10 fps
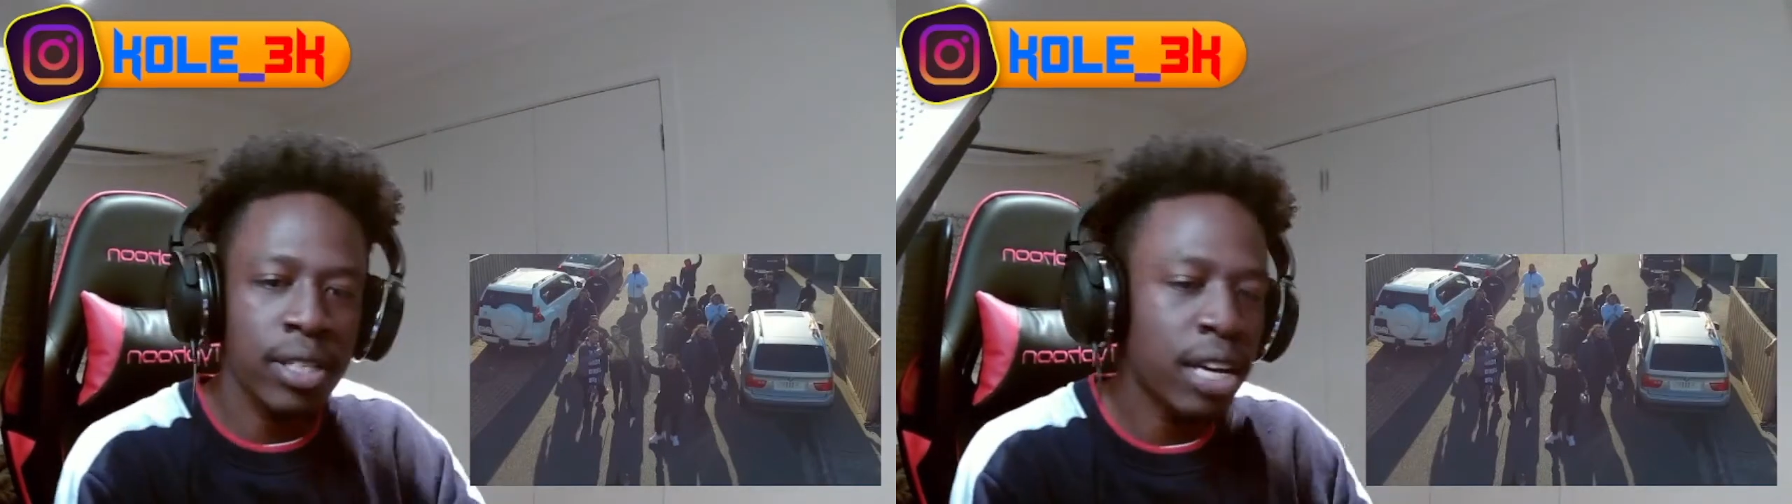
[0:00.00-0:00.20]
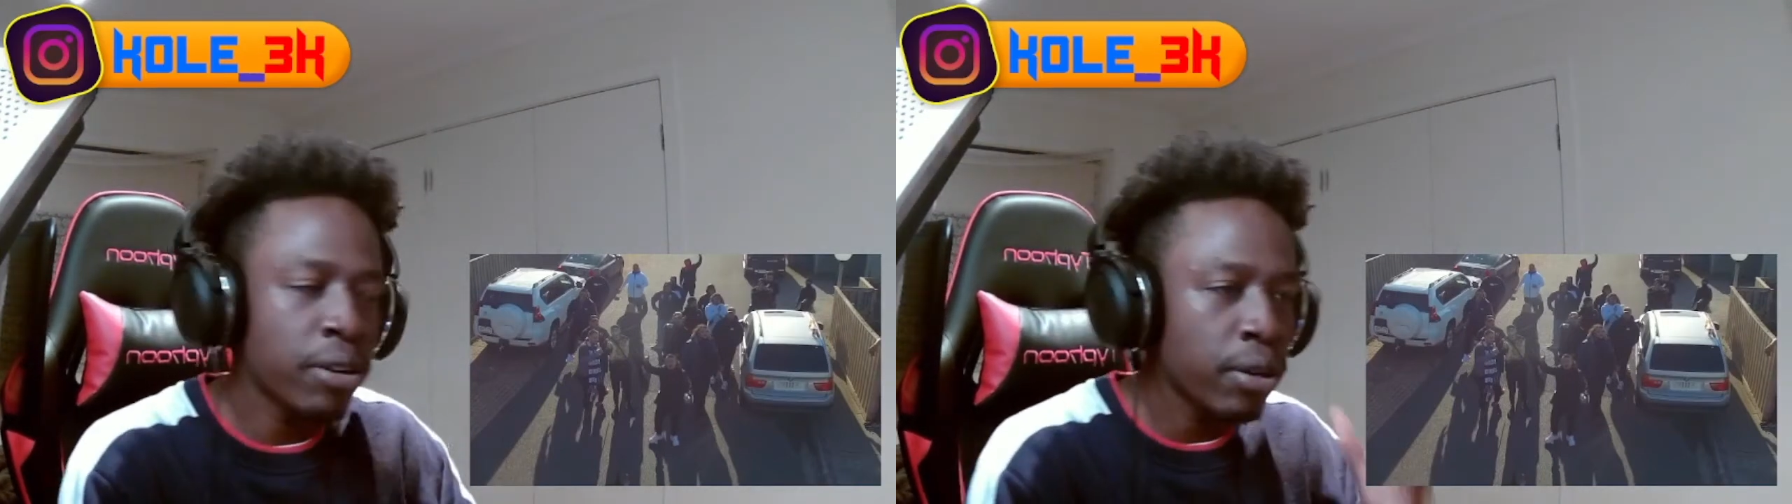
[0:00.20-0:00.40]

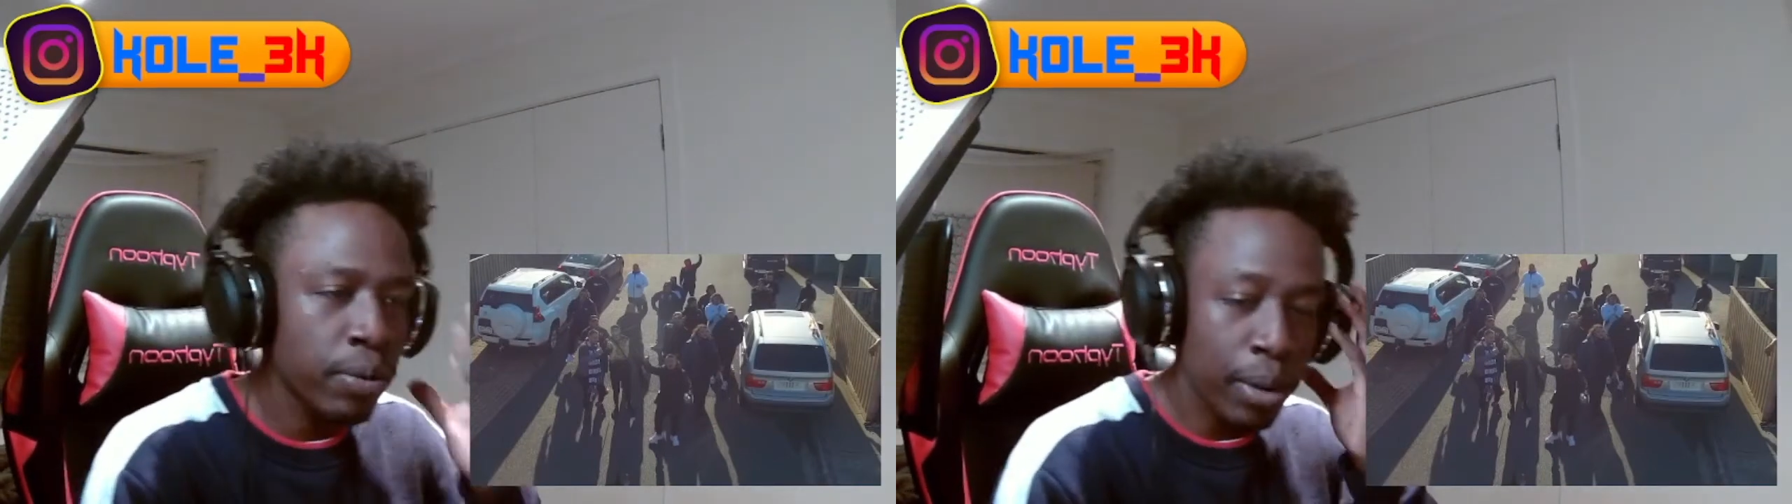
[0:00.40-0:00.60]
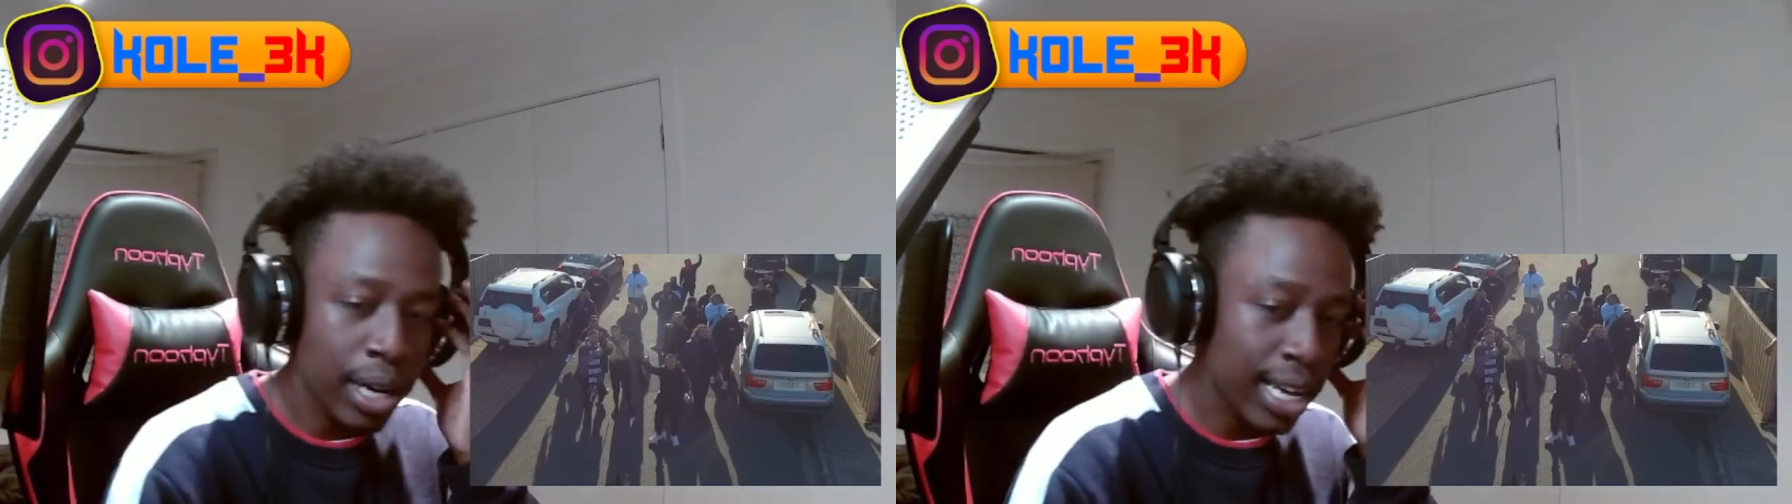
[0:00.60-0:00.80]
I don't know,
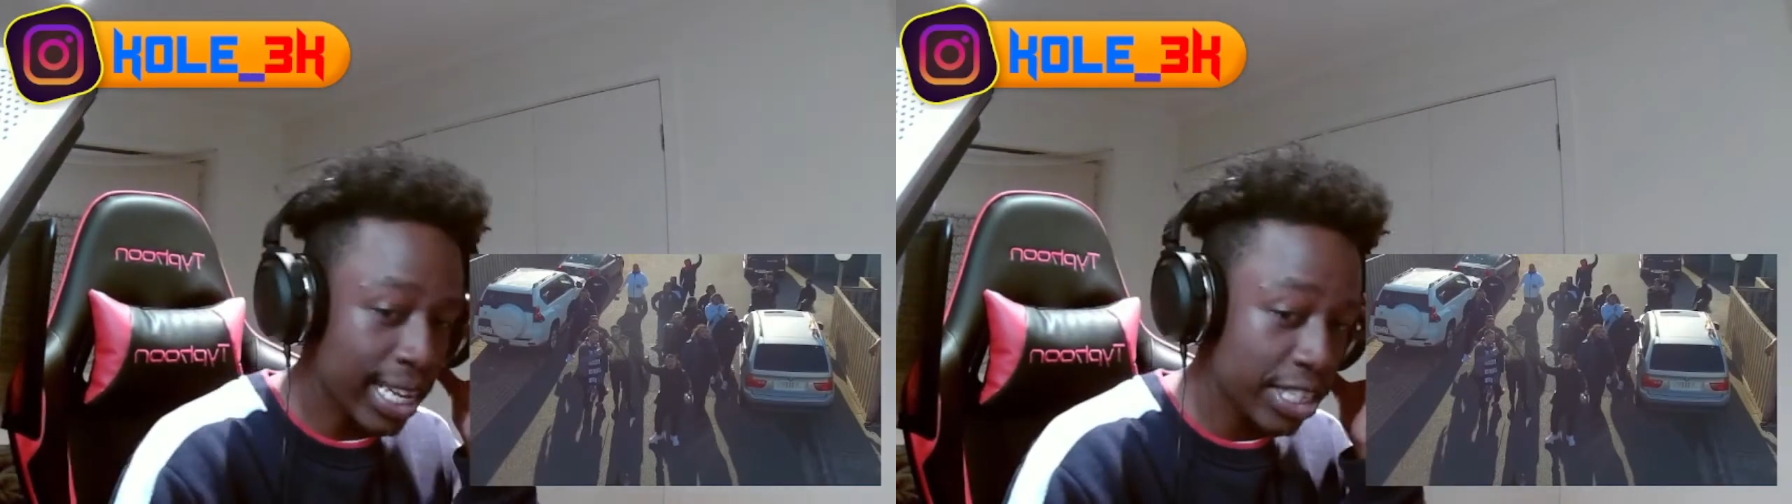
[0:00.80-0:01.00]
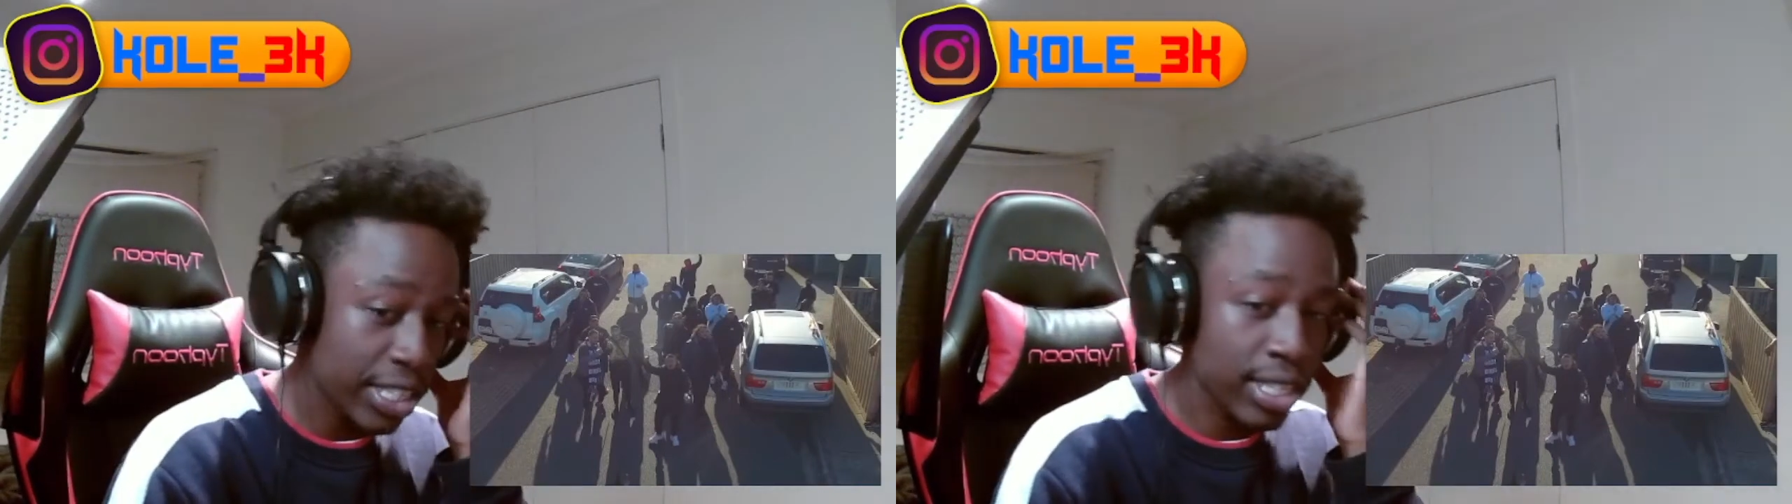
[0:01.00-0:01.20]
but
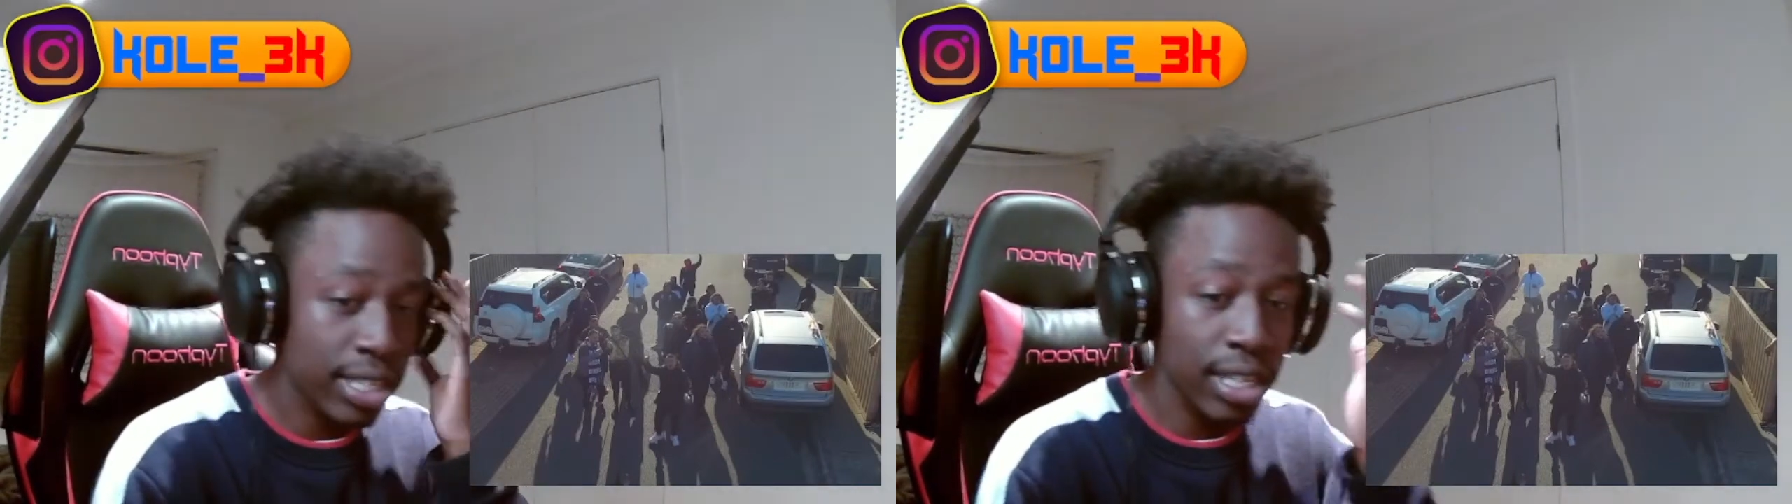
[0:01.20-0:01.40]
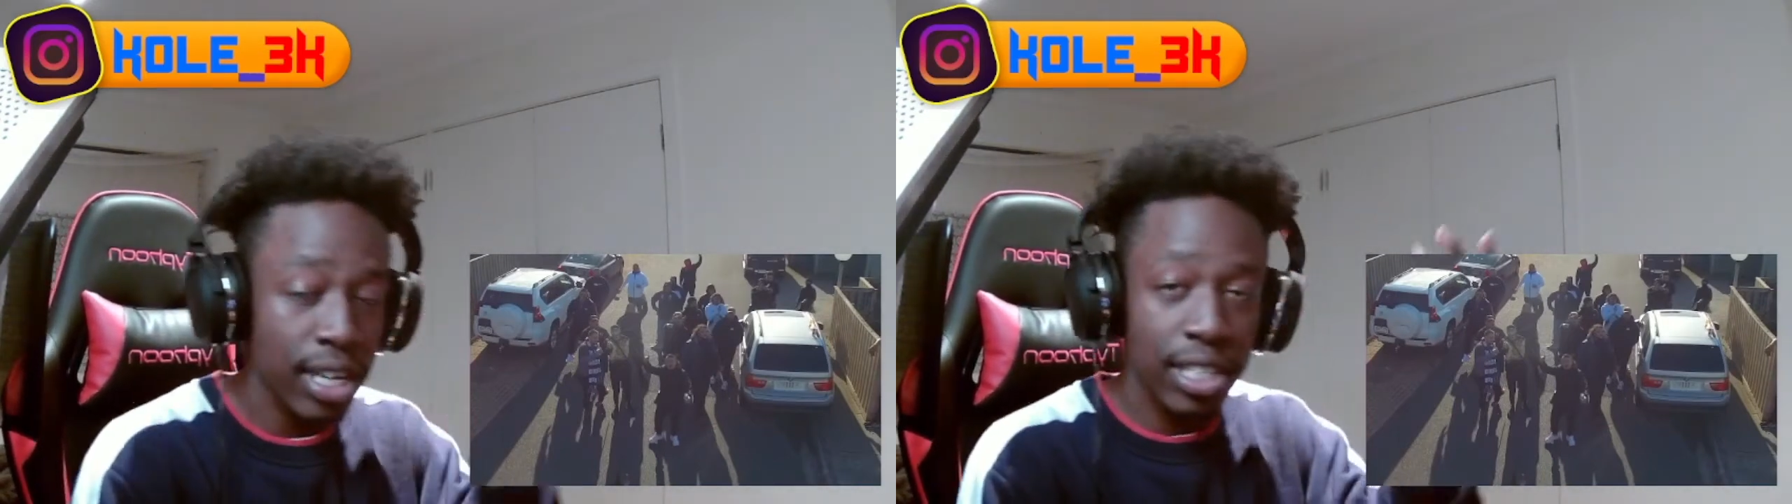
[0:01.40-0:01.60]
that's just